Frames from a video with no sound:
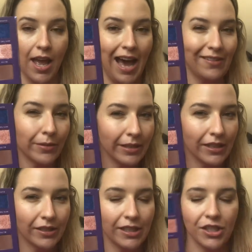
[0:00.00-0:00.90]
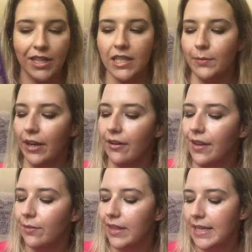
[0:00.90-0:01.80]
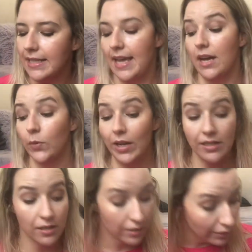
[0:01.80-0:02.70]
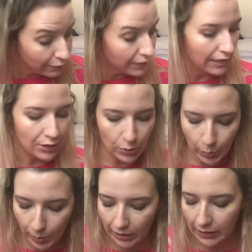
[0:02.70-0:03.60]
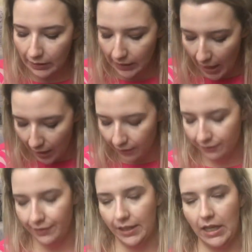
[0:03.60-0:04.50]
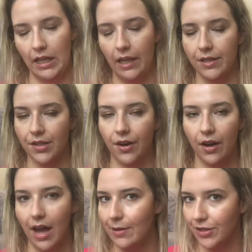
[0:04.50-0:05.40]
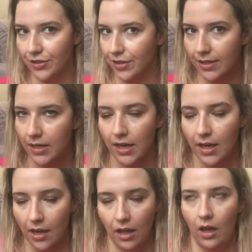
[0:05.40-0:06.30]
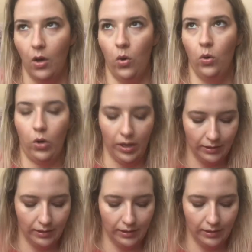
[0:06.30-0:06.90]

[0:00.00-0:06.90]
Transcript: Haven't really gotten a chance to play around with these. They are quite soft. I do love the colors though. I just, whew.